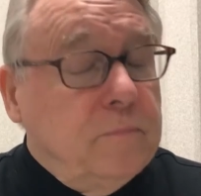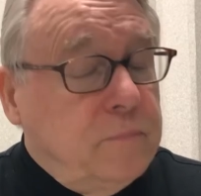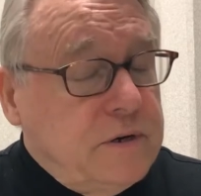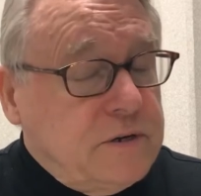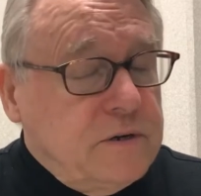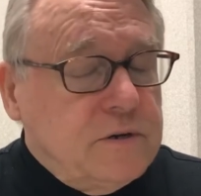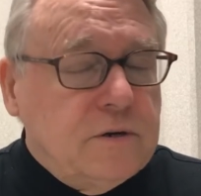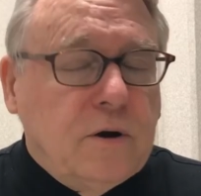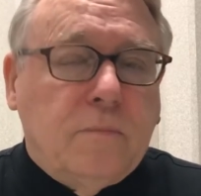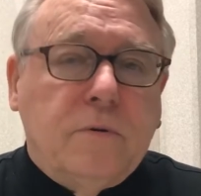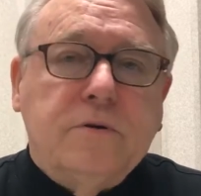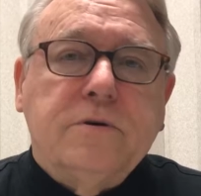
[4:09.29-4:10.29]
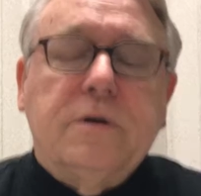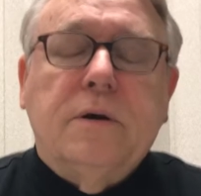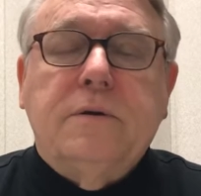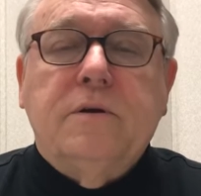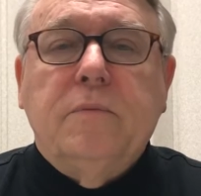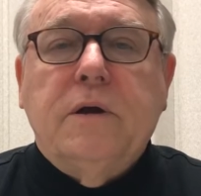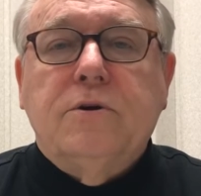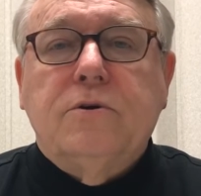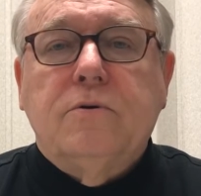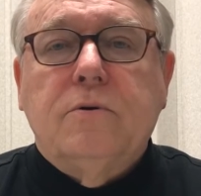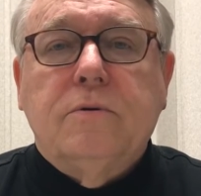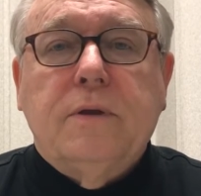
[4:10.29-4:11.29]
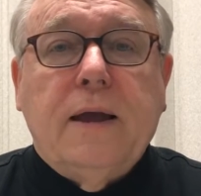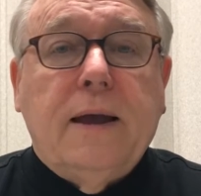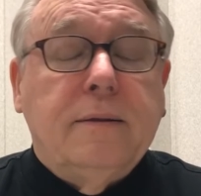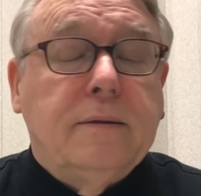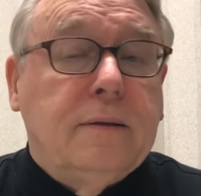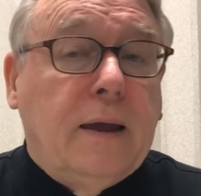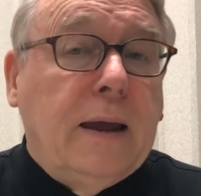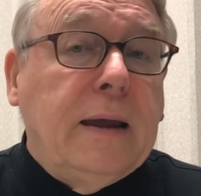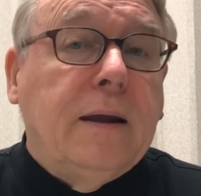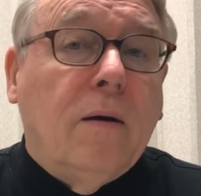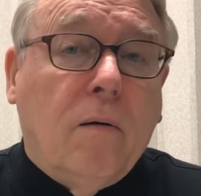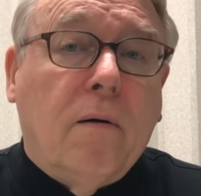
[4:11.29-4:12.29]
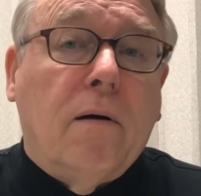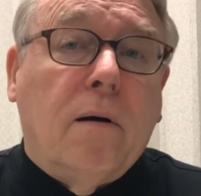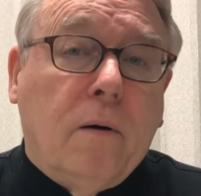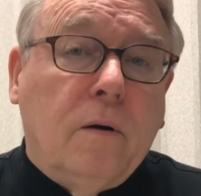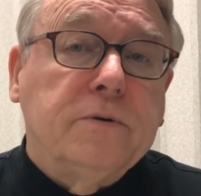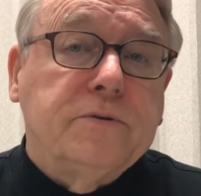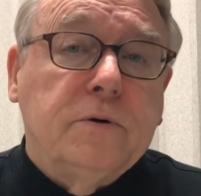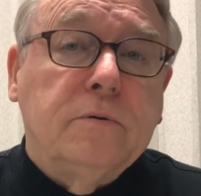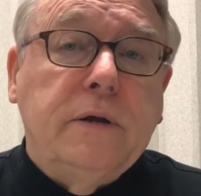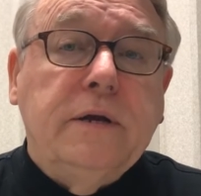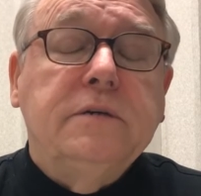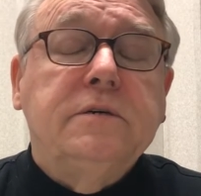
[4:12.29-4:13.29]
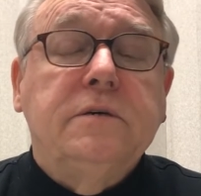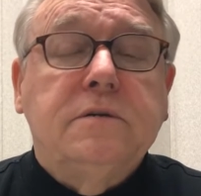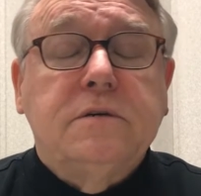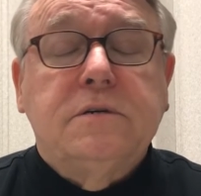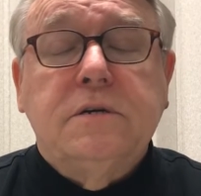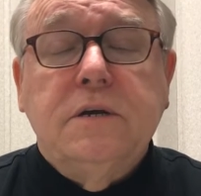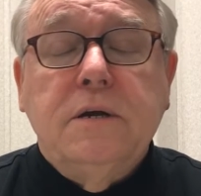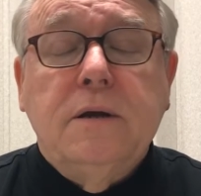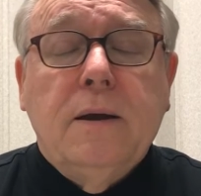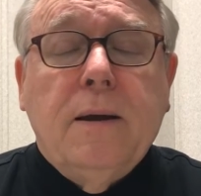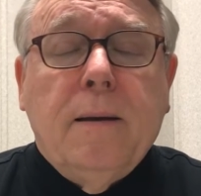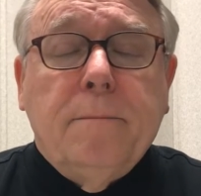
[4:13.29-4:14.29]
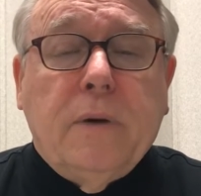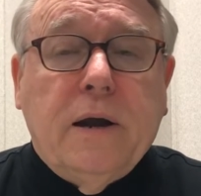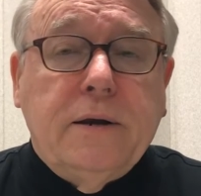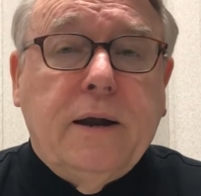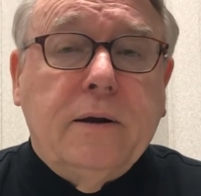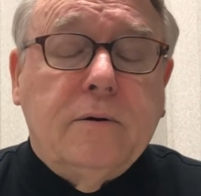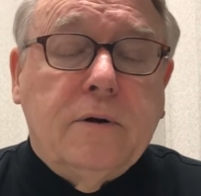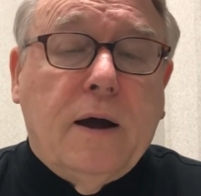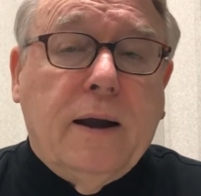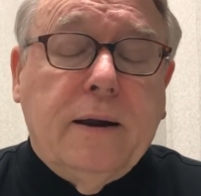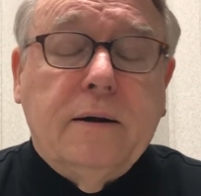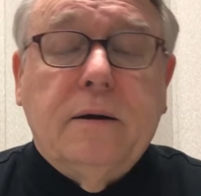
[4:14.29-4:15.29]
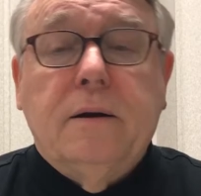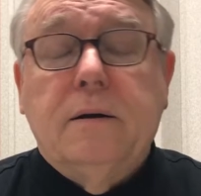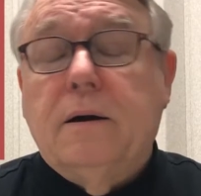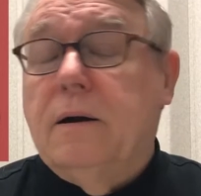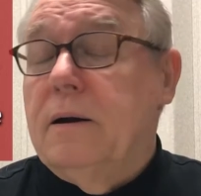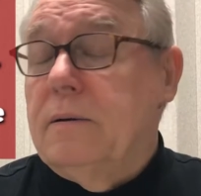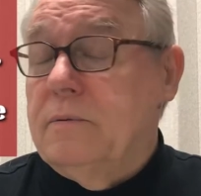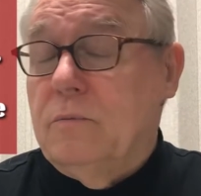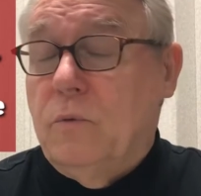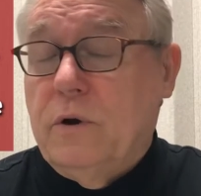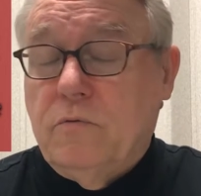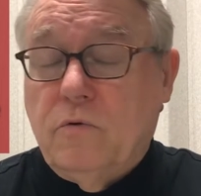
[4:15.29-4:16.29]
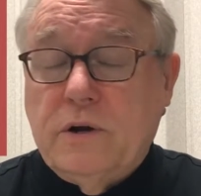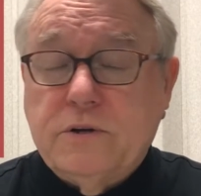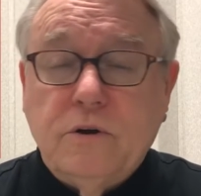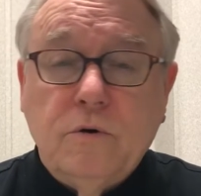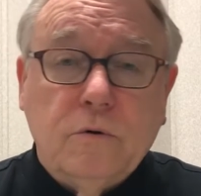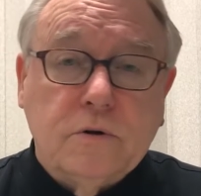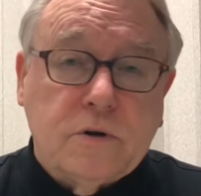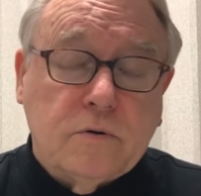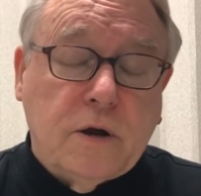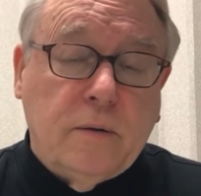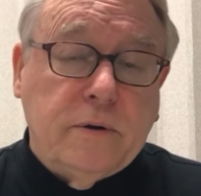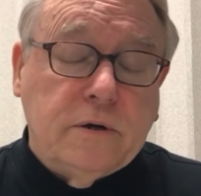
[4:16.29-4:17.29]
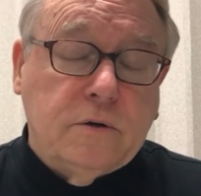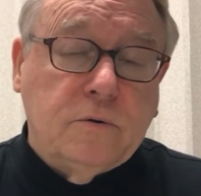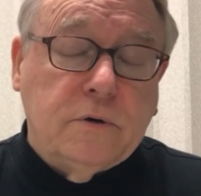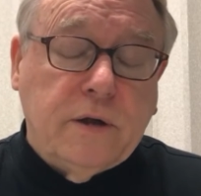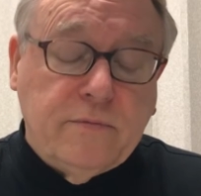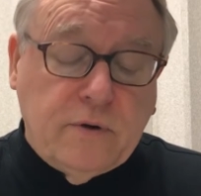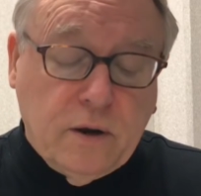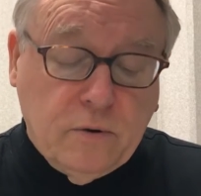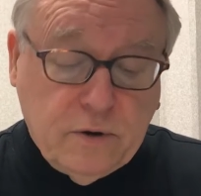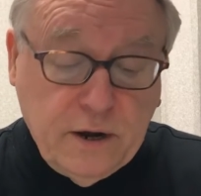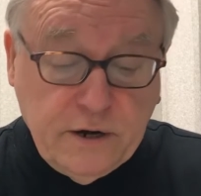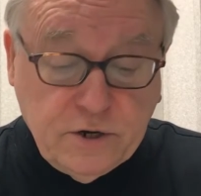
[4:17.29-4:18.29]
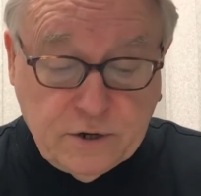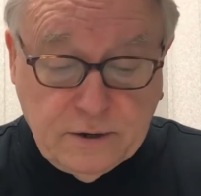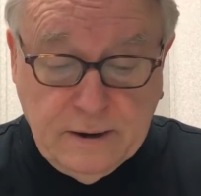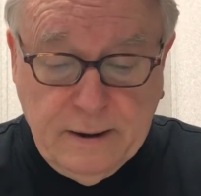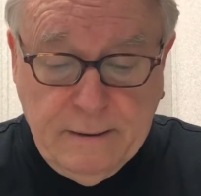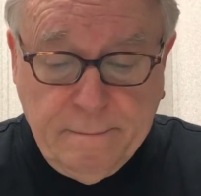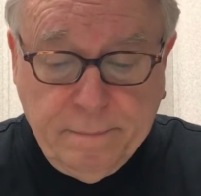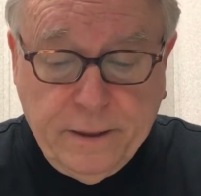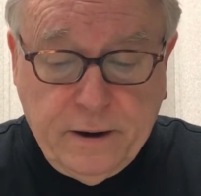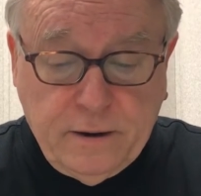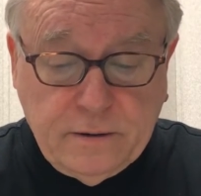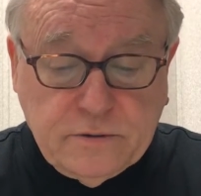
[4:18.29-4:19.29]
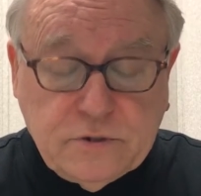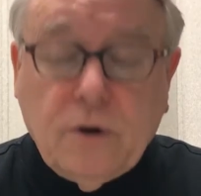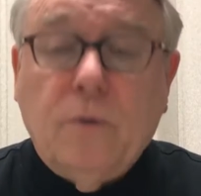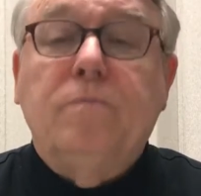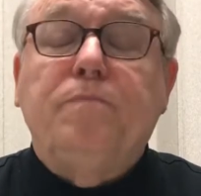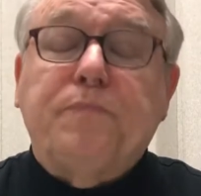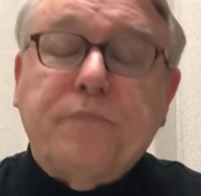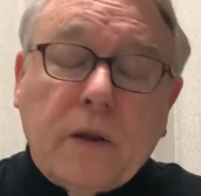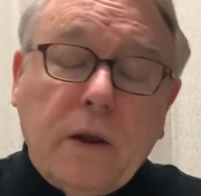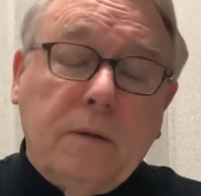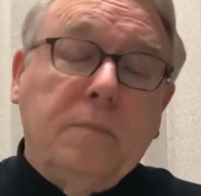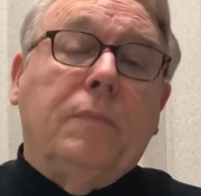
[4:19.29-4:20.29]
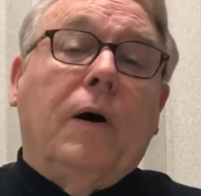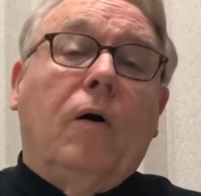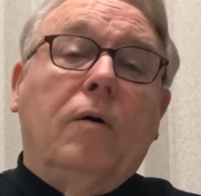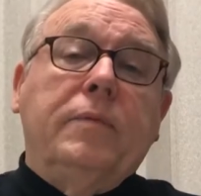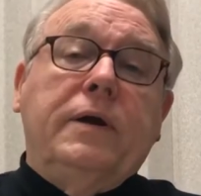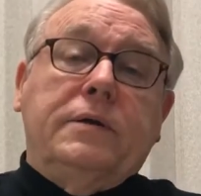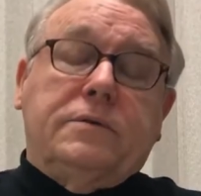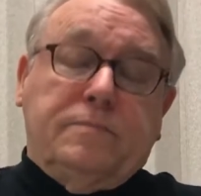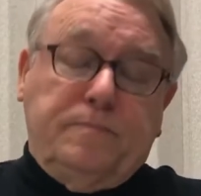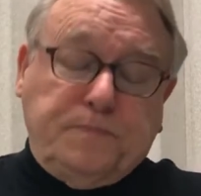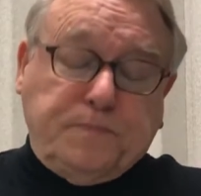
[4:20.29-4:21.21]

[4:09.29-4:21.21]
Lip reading: business numbers, to make sure that they are also easy to see by day or night when rescuers are coming to a given location. So by all means,